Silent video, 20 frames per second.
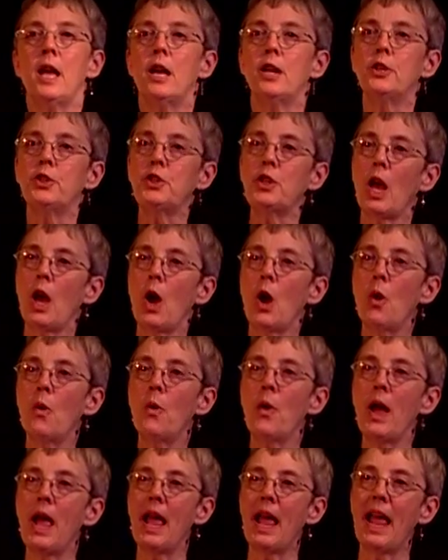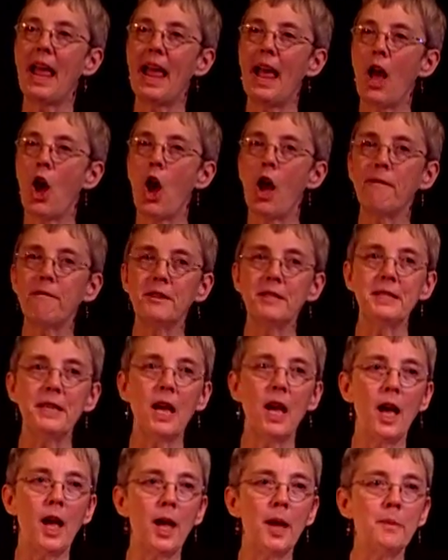So
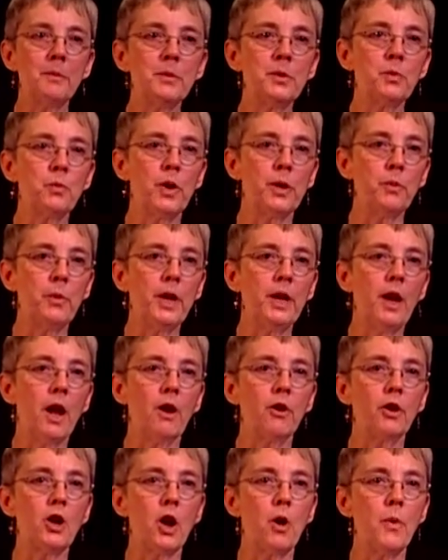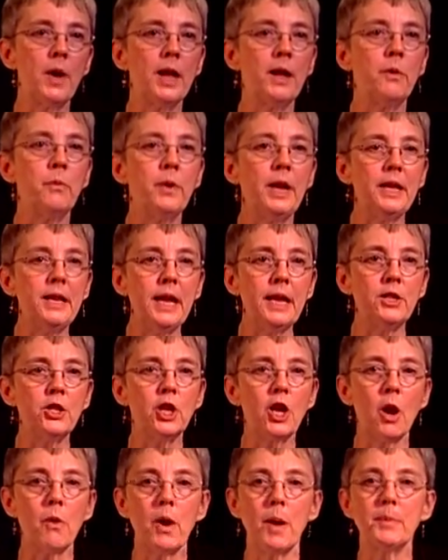oftentimes when we need to
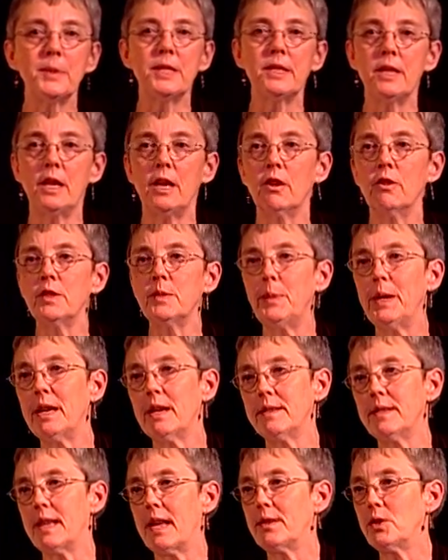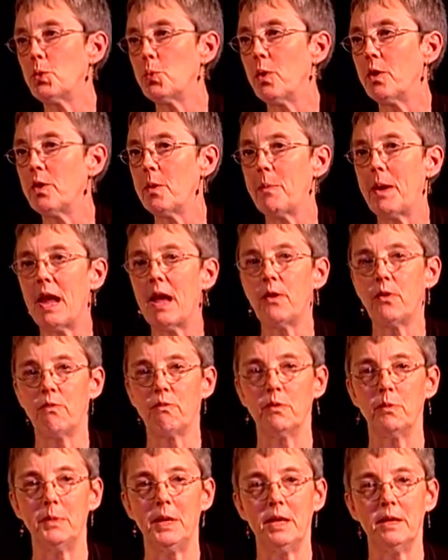go upstairs because that's where the
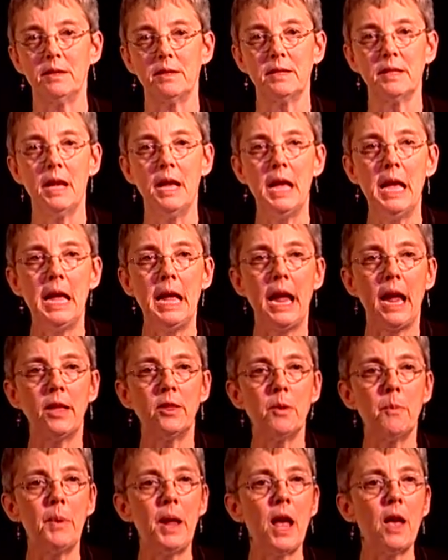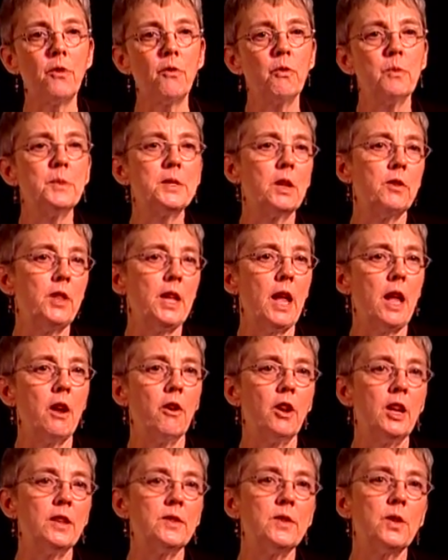bathroom is. And the bathrooms are the
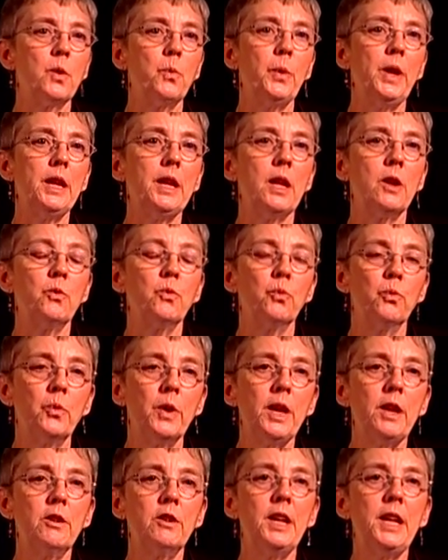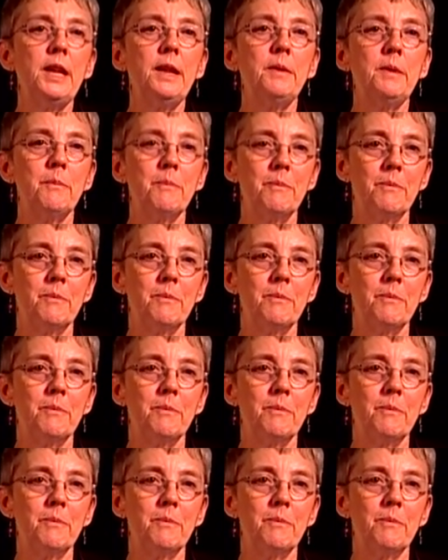areas that we can really